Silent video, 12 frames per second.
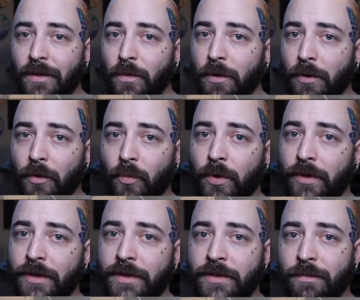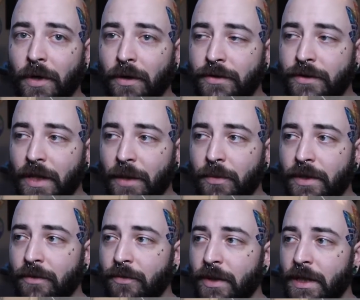we were a really small shop. We
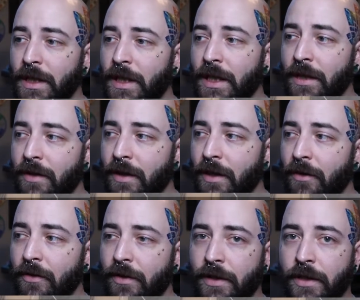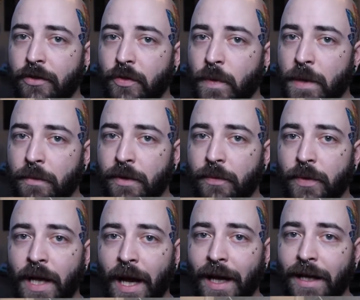didn't really need anything other than the 2 people that
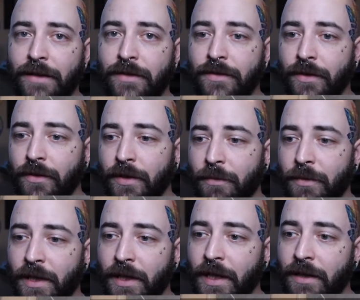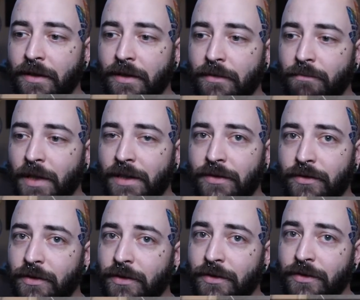we had. So, I mean, I had to
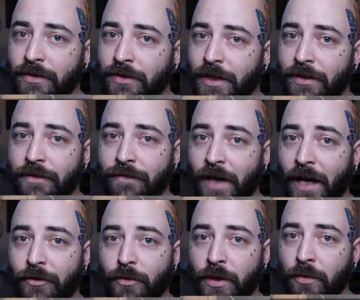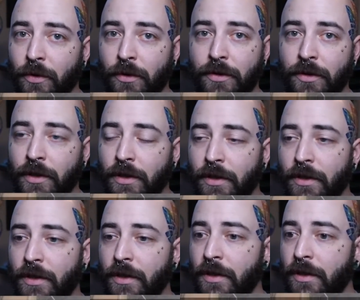basically just suggest factory work
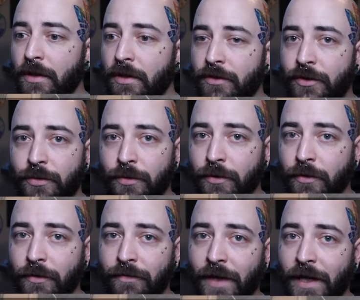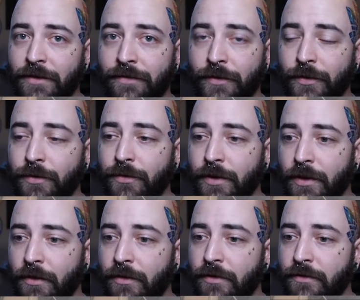to her, or fast food,
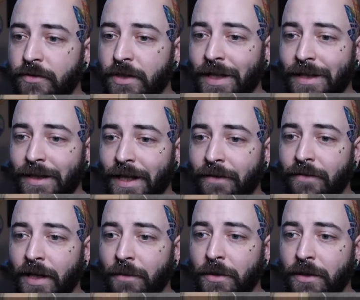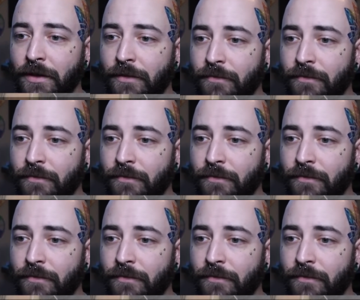and she kind of laughed at me